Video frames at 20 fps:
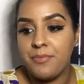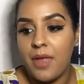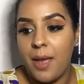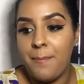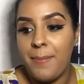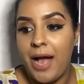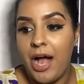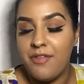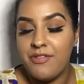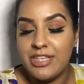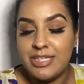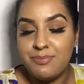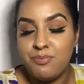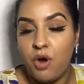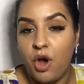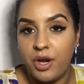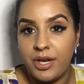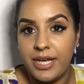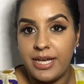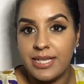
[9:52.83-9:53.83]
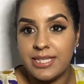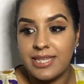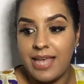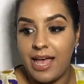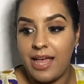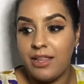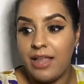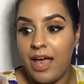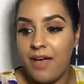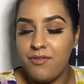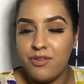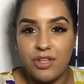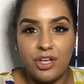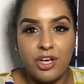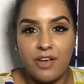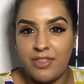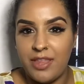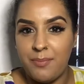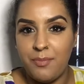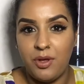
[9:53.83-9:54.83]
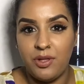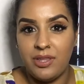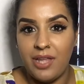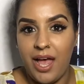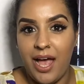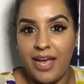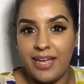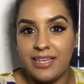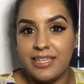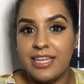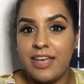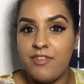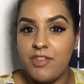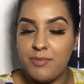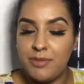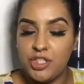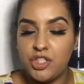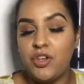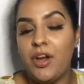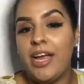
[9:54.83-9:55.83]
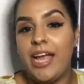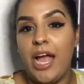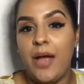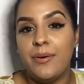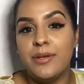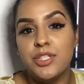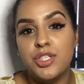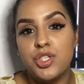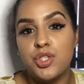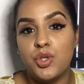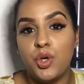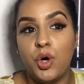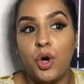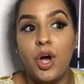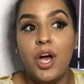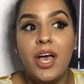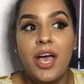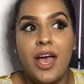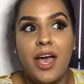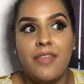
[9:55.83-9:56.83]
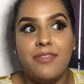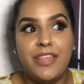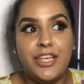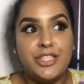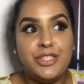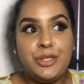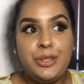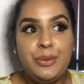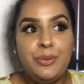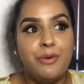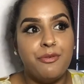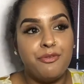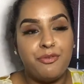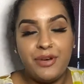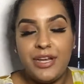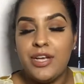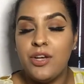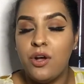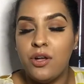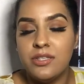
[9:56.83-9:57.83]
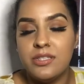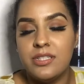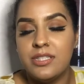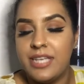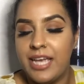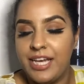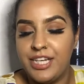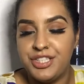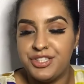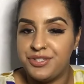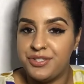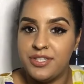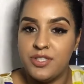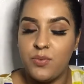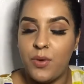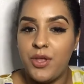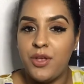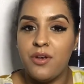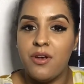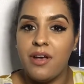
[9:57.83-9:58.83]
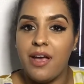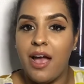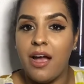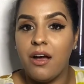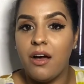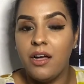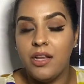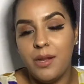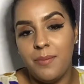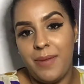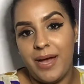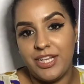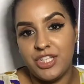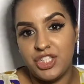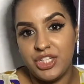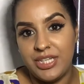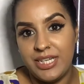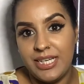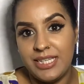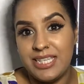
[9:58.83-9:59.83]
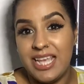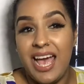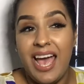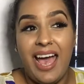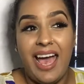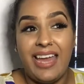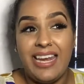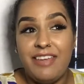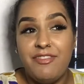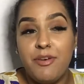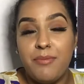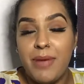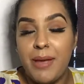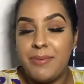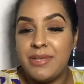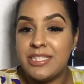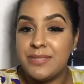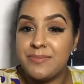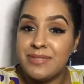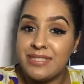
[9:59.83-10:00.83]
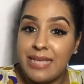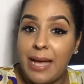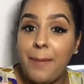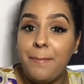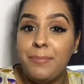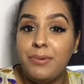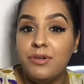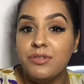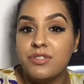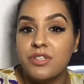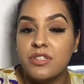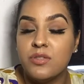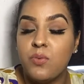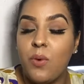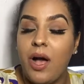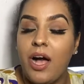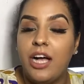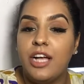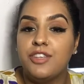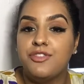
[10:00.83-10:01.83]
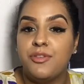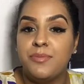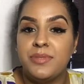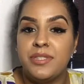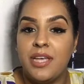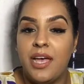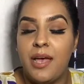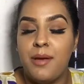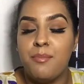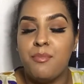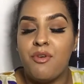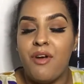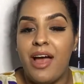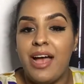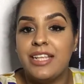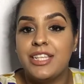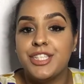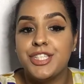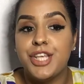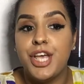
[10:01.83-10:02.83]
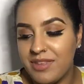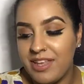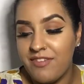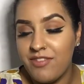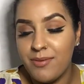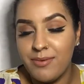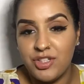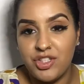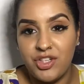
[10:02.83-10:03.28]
about these products, have a look at them online, give them a try out in store. They do free consultations where you can get colour matches and even maybe some samples as well from certain brands. Give them a